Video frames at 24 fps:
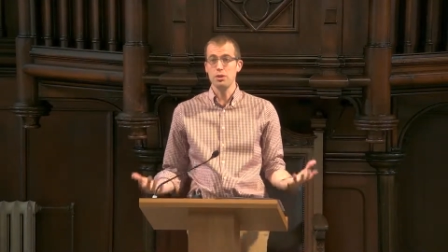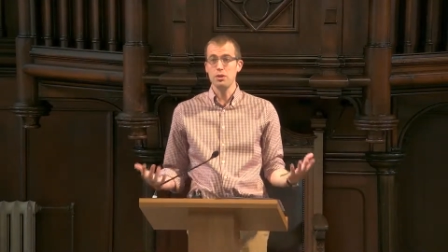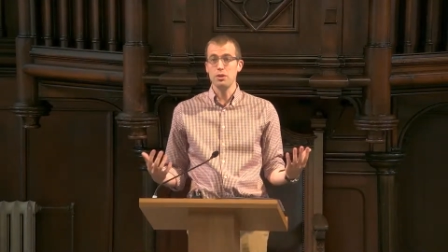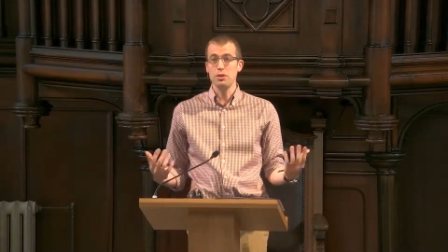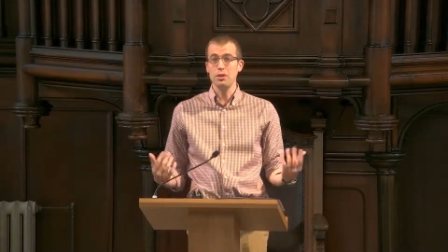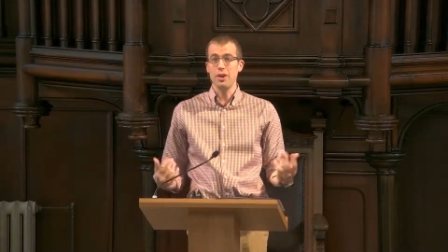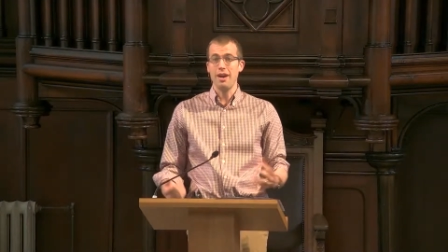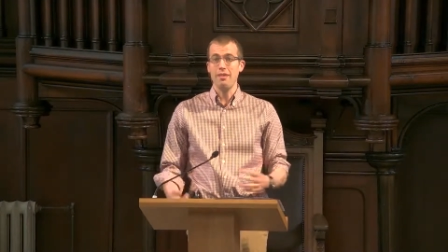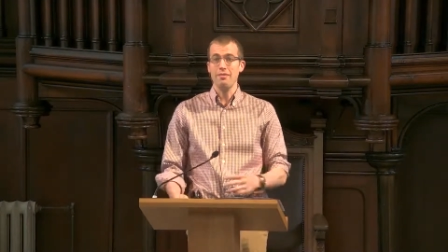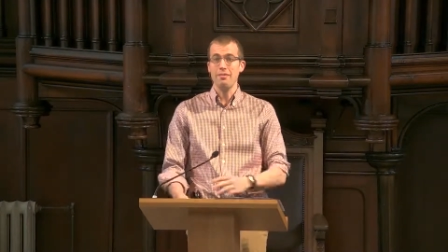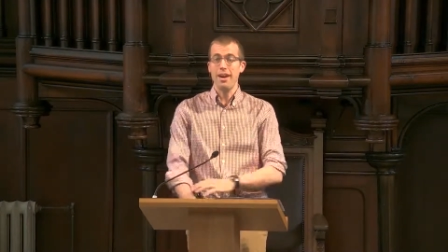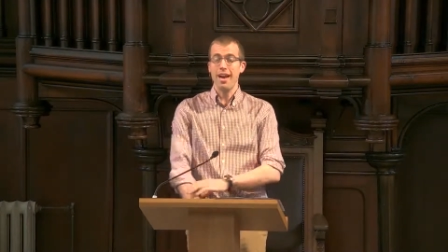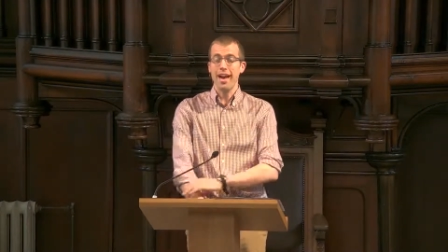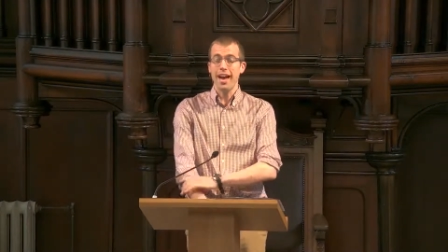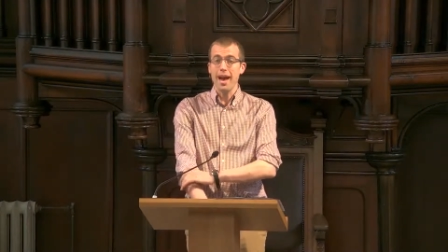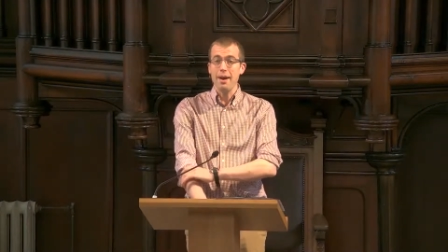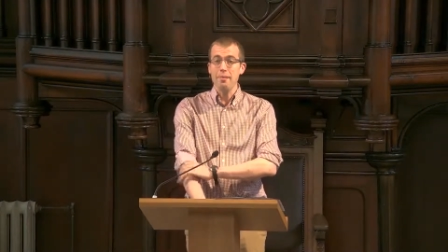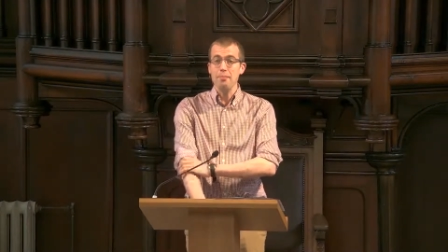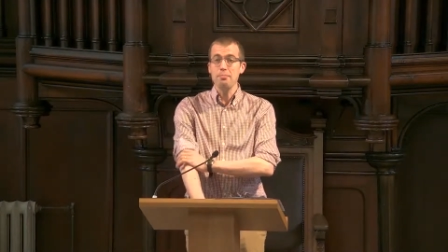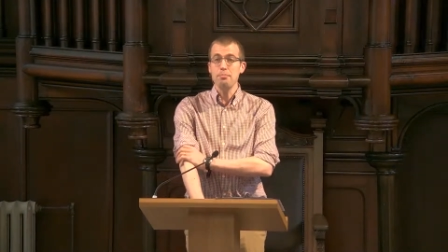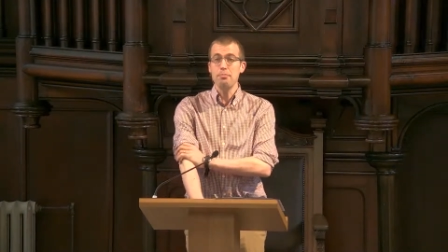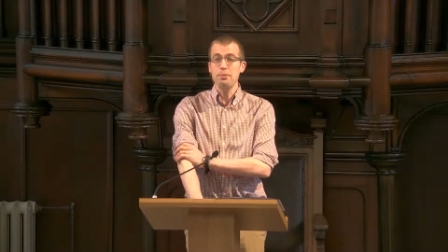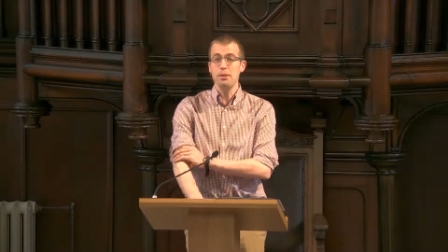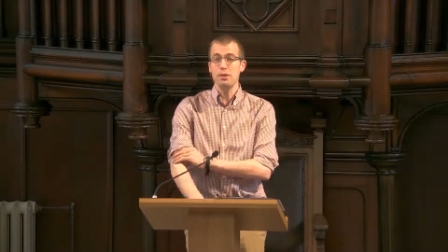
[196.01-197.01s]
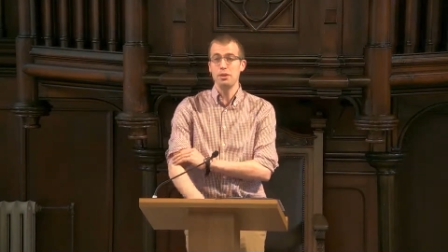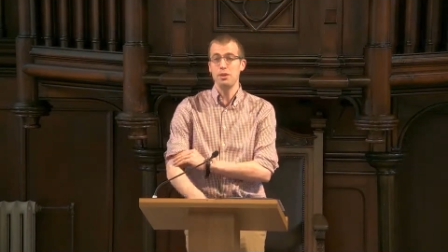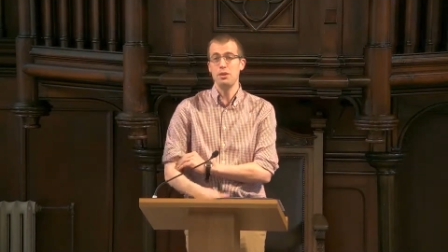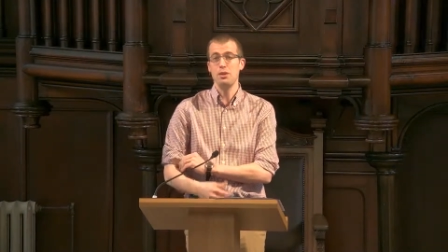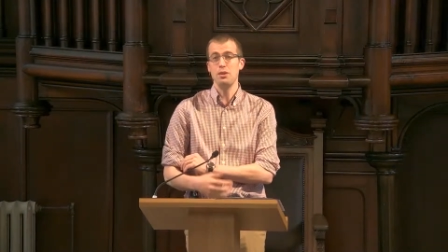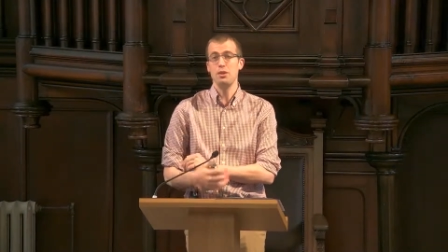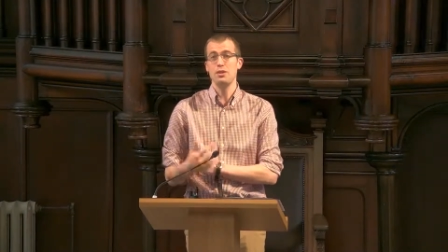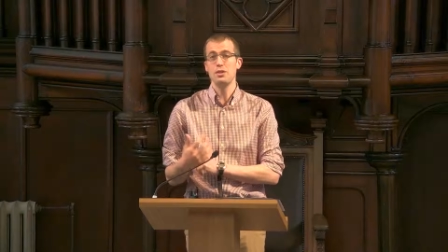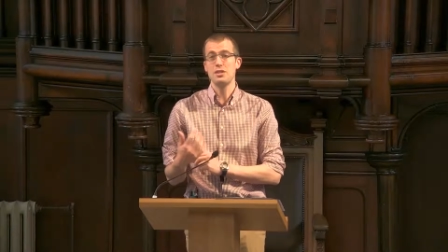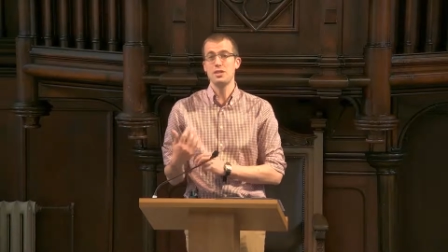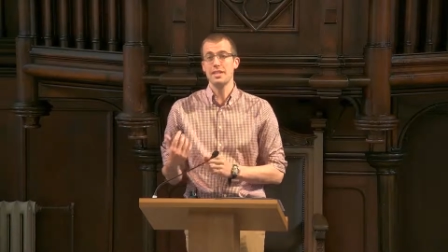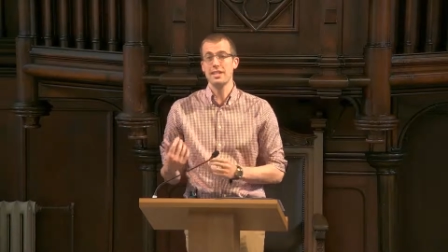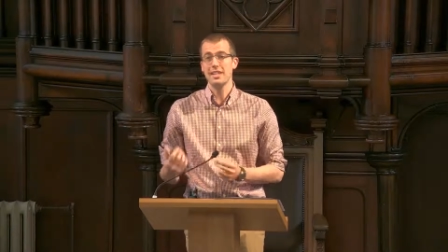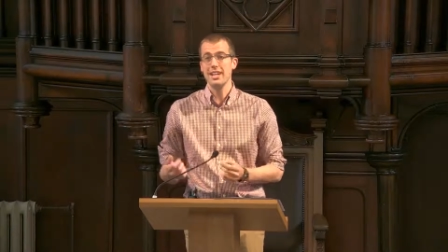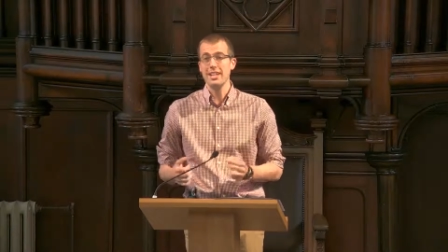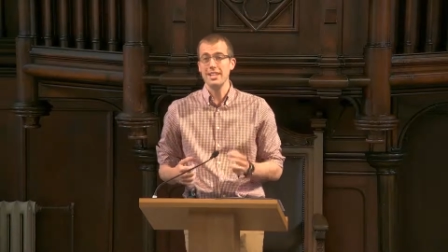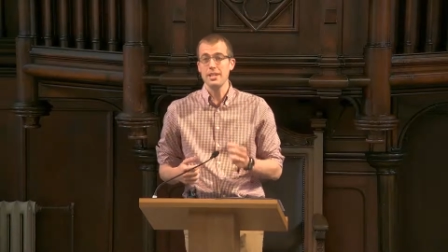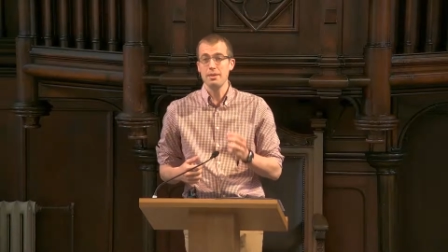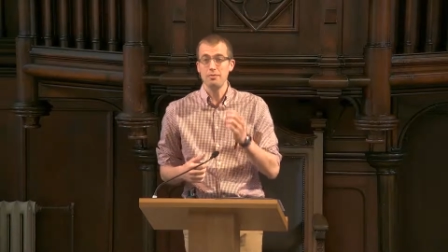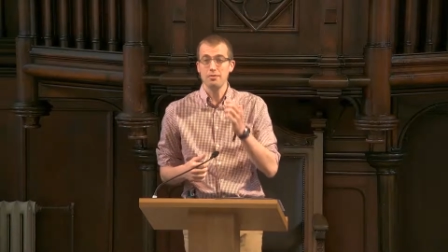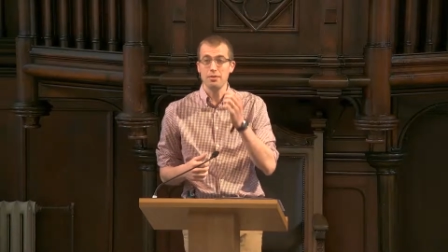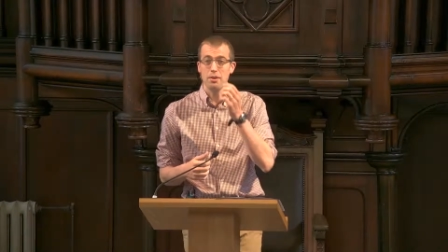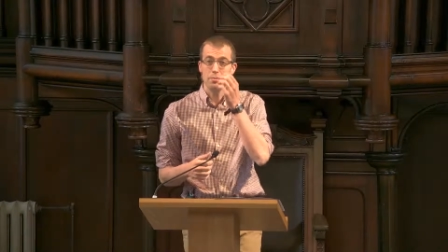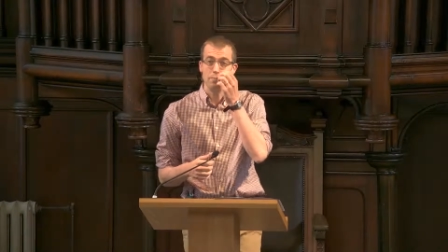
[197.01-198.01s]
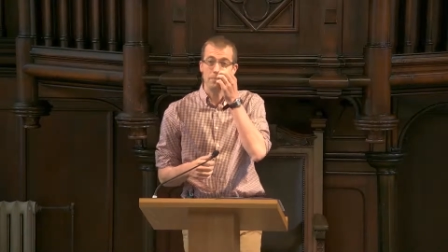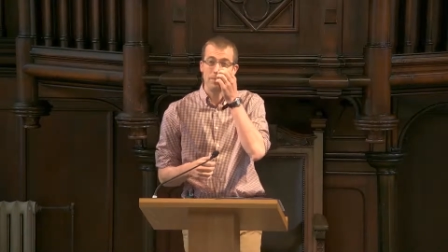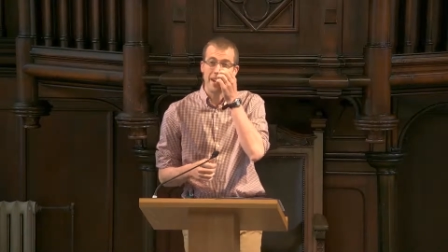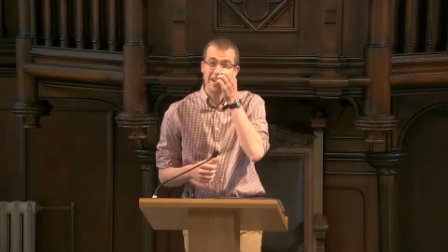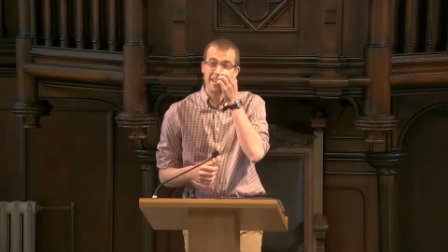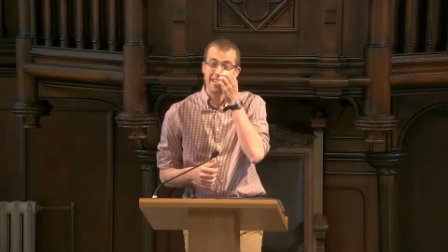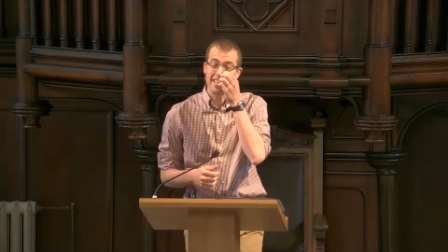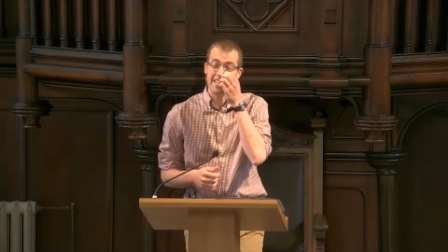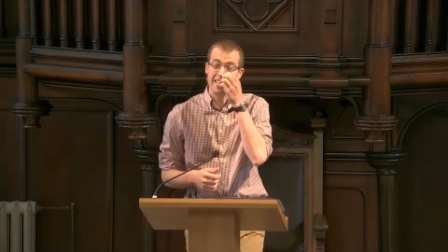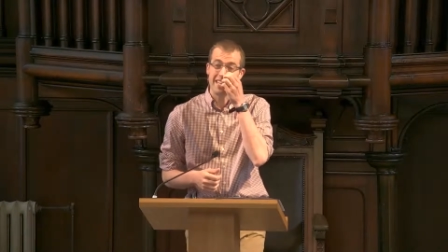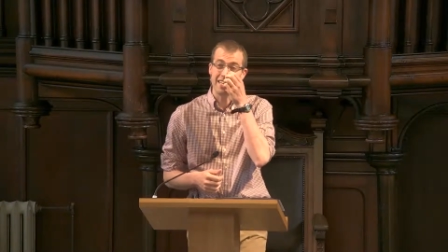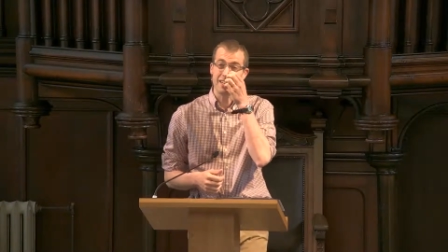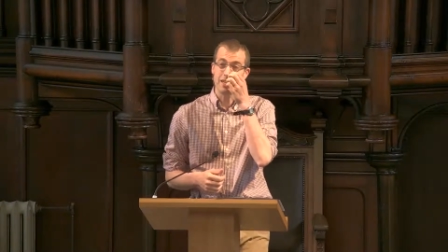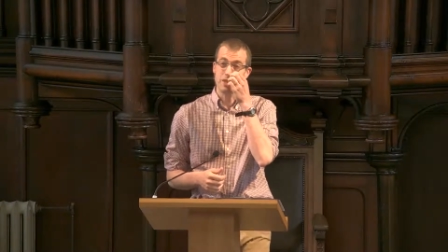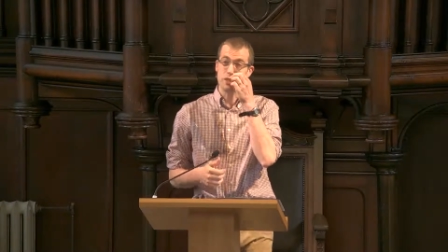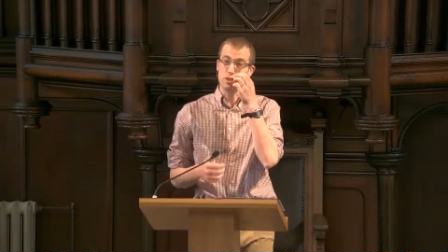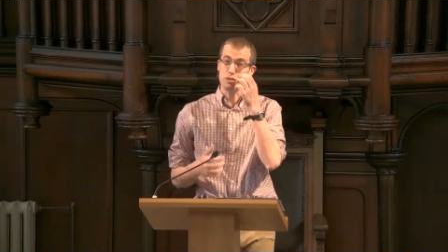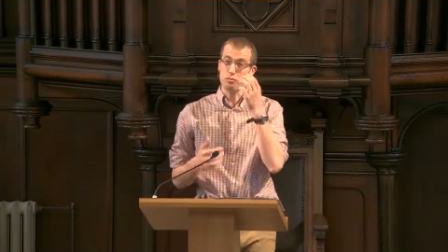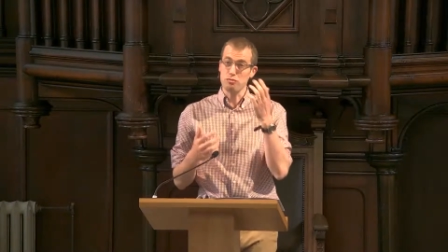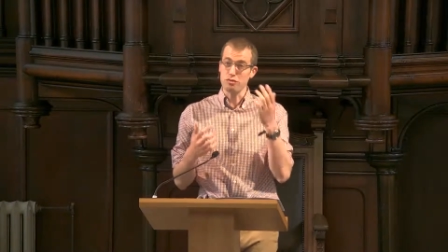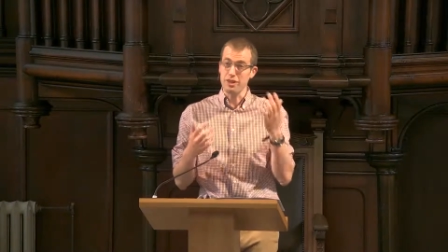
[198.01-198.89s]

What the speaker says: you have ample goods laid up for many years.